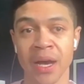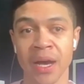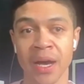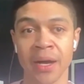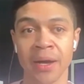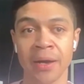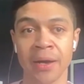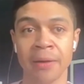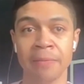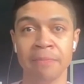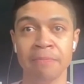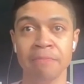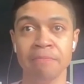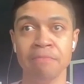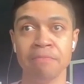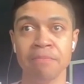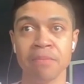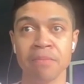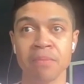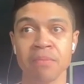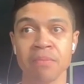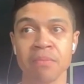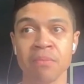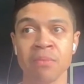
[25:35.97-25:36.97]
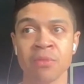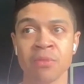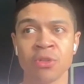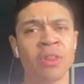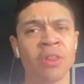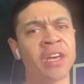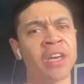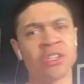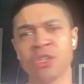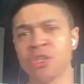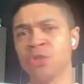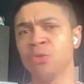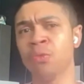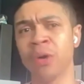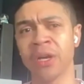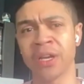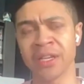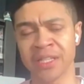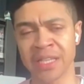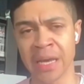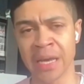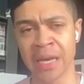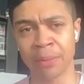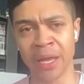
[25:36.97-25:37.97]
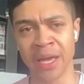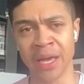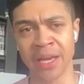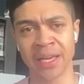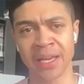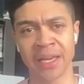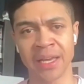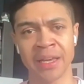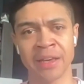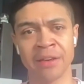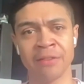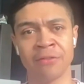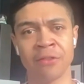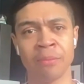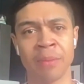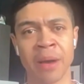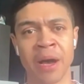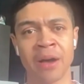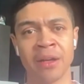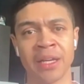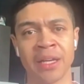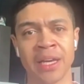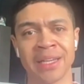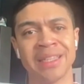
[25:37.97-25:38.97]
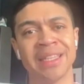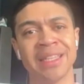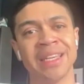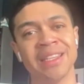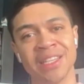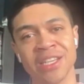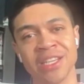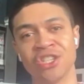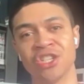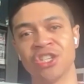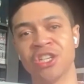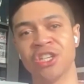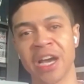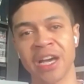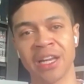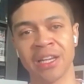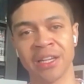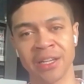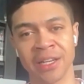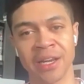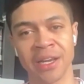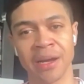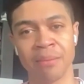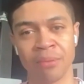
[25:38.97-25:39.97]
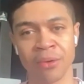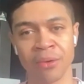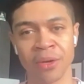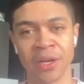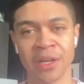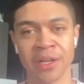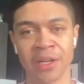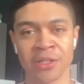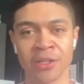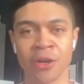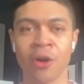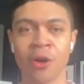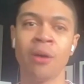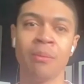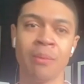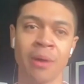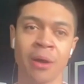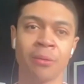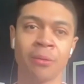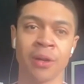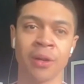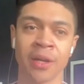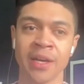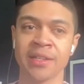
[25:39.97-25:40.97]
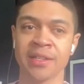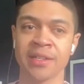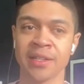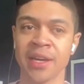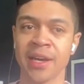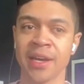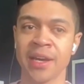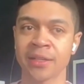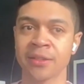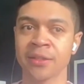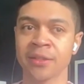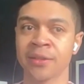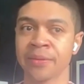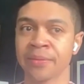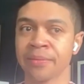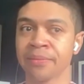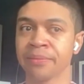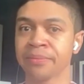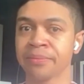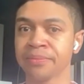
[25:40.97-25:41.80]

Um, so that's just one example I can give about like the intentionality I'm bringing to all my work as an actor.